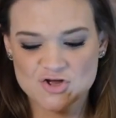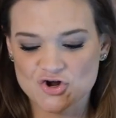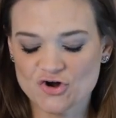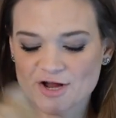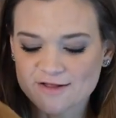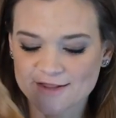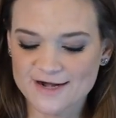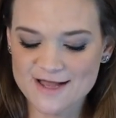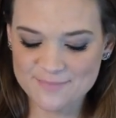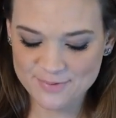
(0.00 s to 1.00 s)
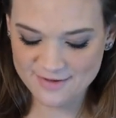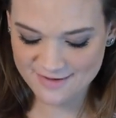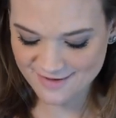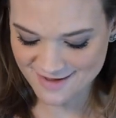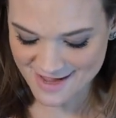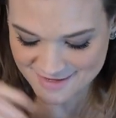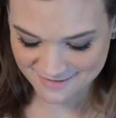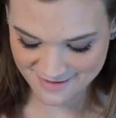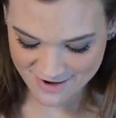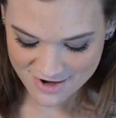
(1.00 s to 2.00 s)
crinkle it up, add
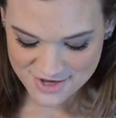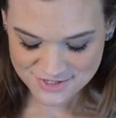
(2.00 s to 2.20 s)
it there.